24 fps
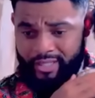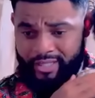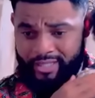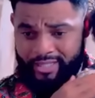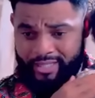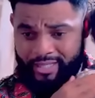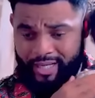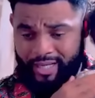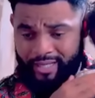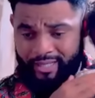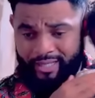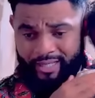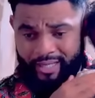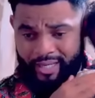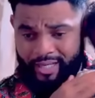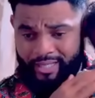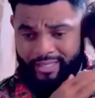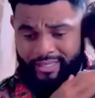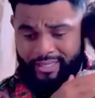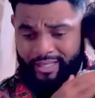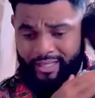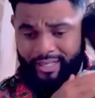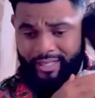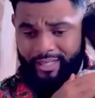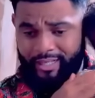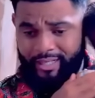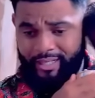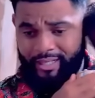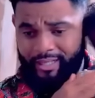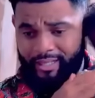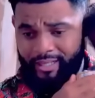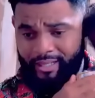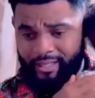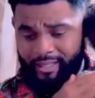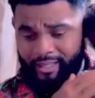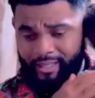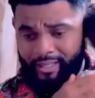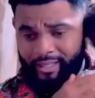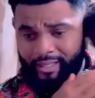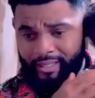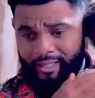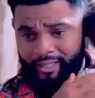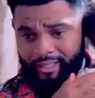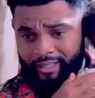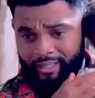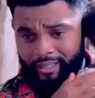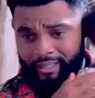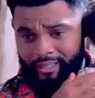I was made to understand that
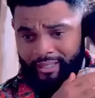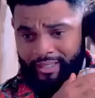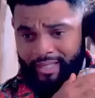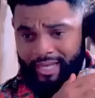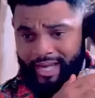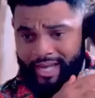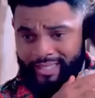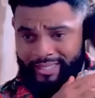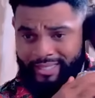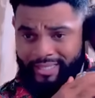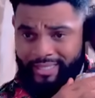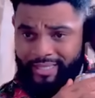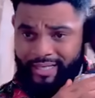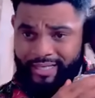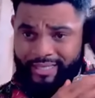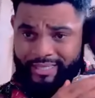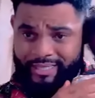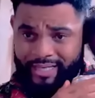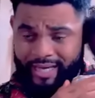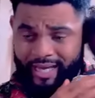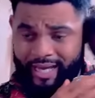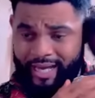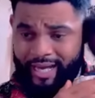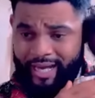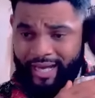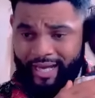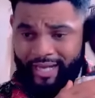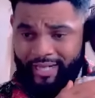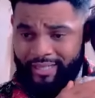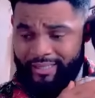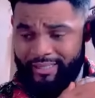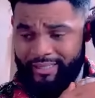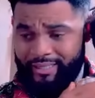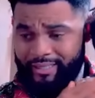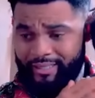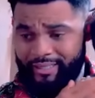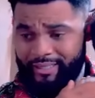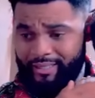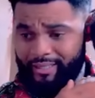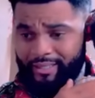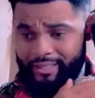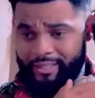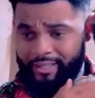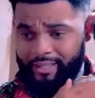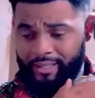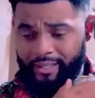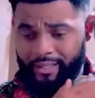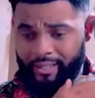the accident I
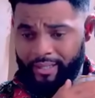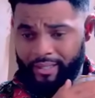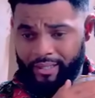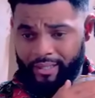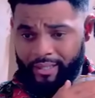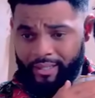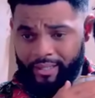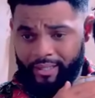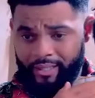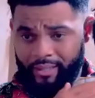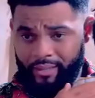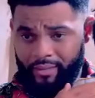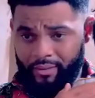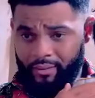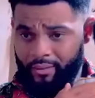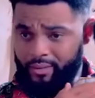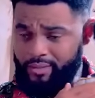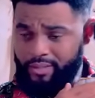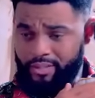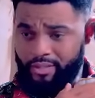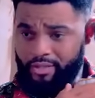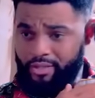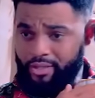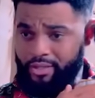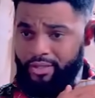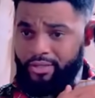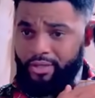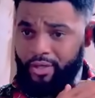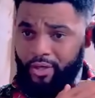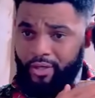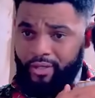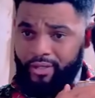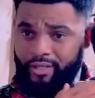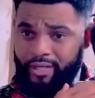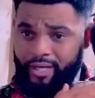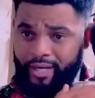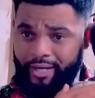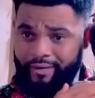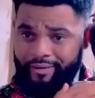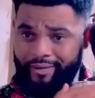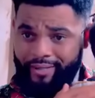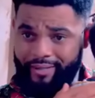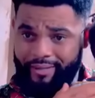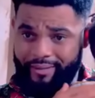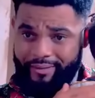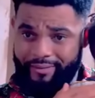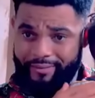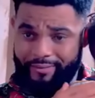had wasn't